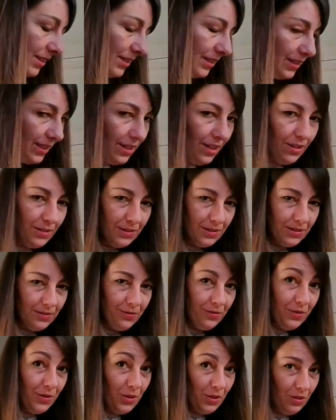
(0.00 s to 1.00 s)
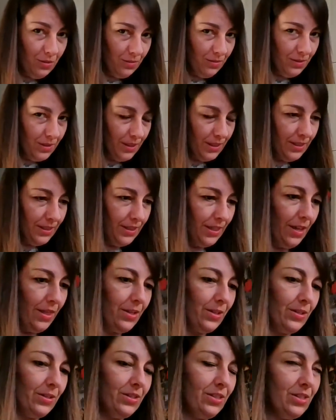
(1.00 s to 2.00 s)
a few
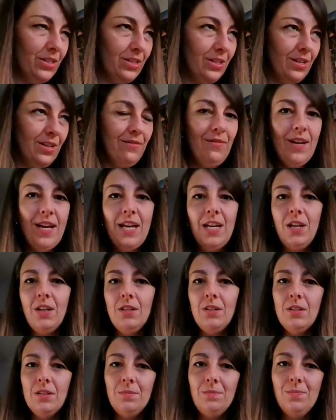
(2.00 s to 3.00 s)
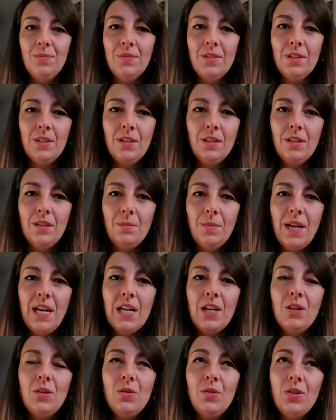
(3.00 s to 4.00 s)
other stuff I
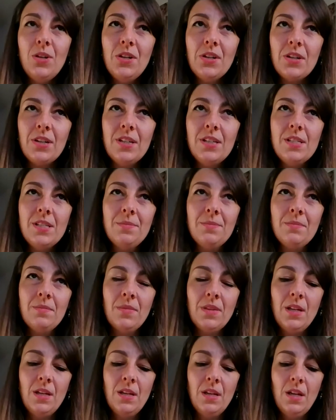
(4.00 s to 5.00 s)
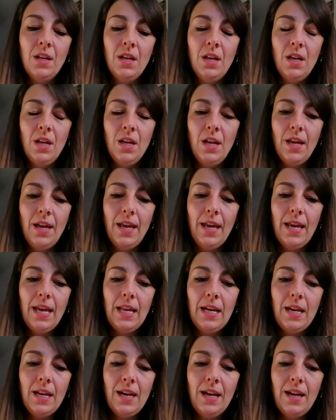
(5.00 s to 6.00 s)
ordered,
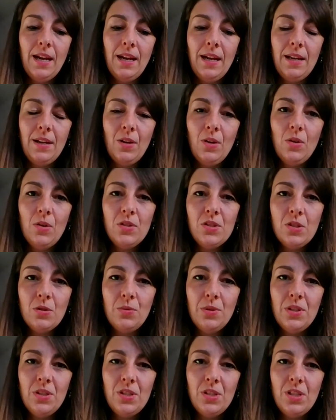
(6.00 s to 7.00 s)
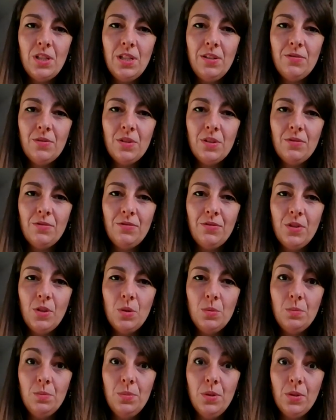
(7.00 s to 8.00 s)
and I also received a
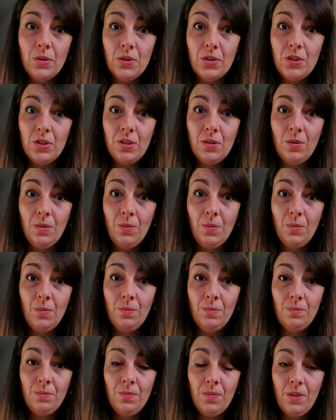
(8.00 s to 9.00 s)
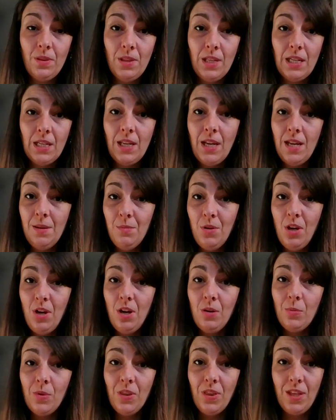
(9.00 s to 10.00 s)
few books that came
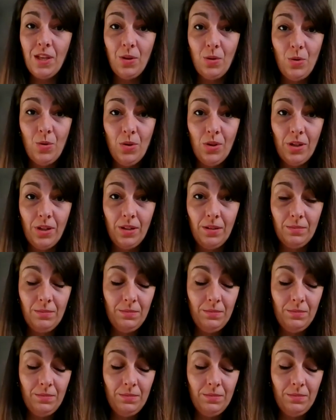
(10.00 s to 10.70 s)
along with that order.